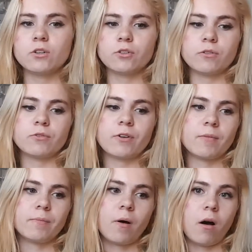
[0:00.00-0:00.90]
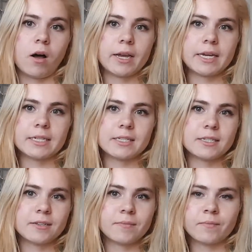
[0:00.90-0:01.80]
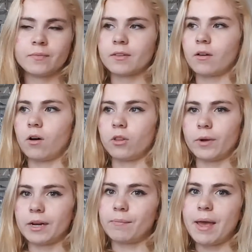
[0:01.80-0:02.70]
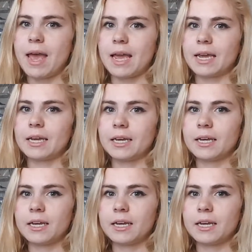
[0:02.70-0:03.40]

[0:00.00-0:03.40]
So it was from August all the way to May,